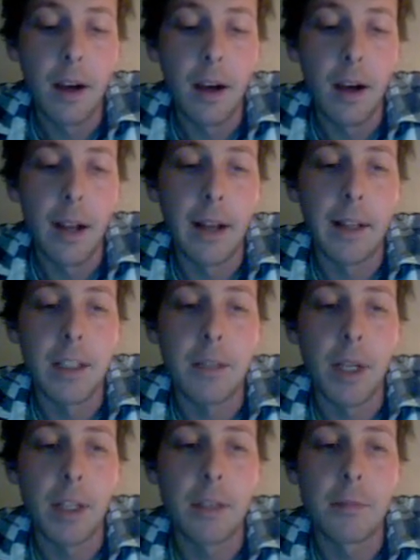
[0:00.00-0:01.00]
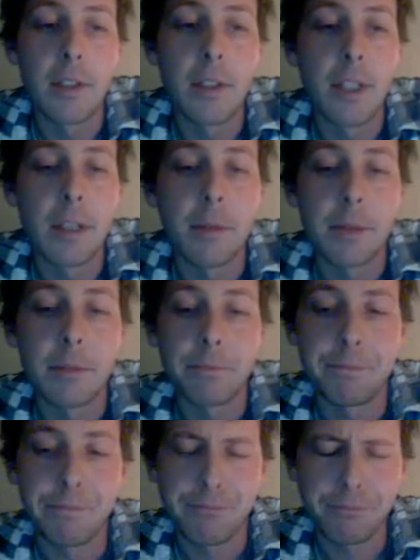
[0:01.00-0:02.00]
and lets me get some sleep.
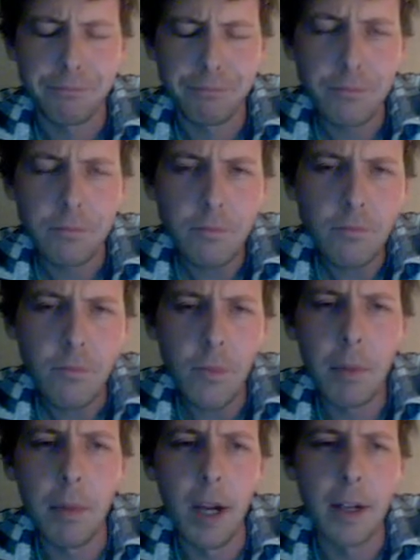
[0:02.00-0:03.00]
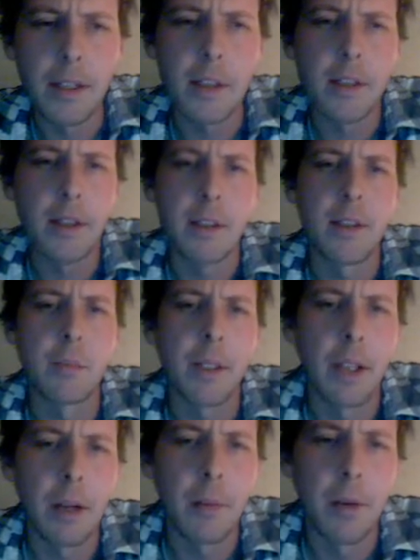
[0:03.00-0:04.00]
But it's not something
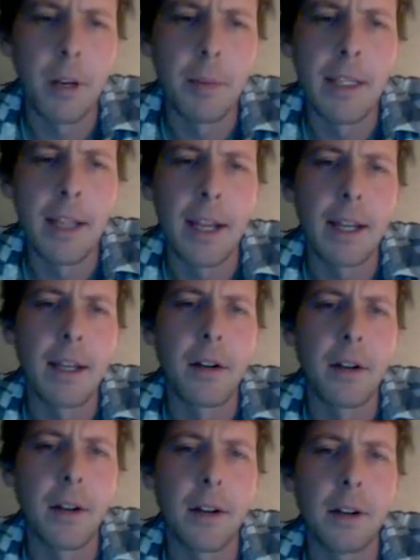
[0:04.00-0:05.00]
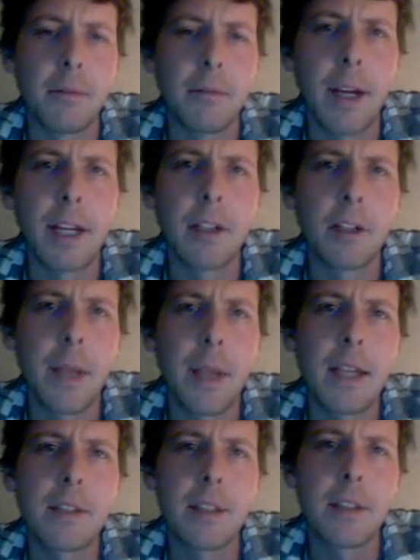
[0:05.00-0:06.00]
that I want to be taking on a regular
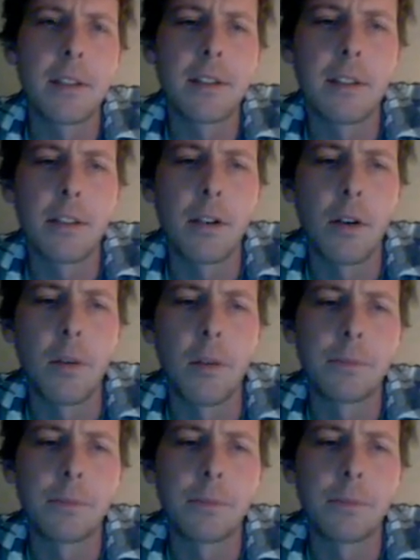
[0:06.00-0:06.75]
basis, so